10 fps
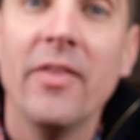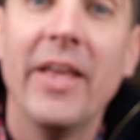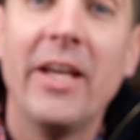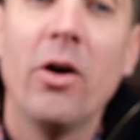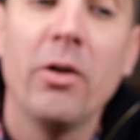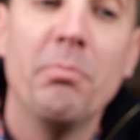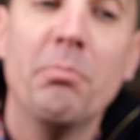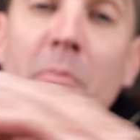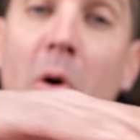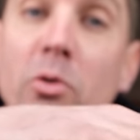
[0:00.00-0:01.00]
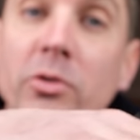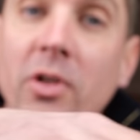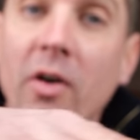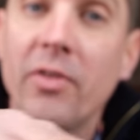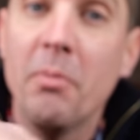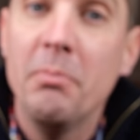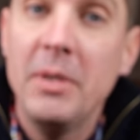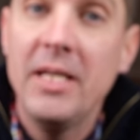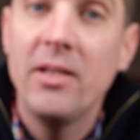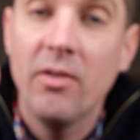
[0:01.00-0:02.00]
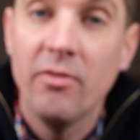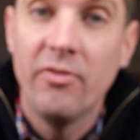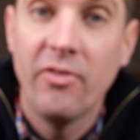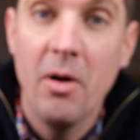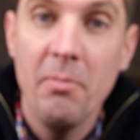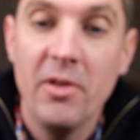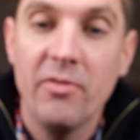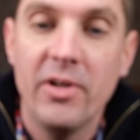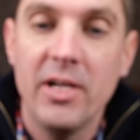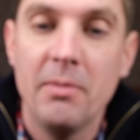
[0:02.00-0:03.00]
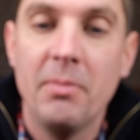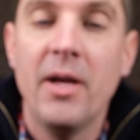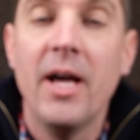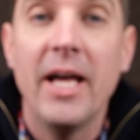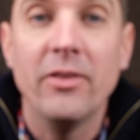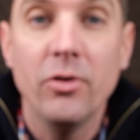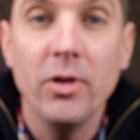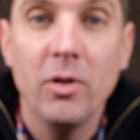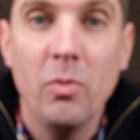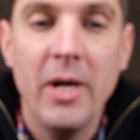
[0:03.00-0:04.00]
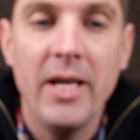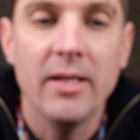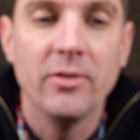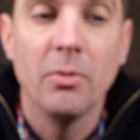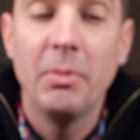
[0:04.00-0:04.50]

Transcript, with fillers: they cut most of the meat from the rib and took it away. So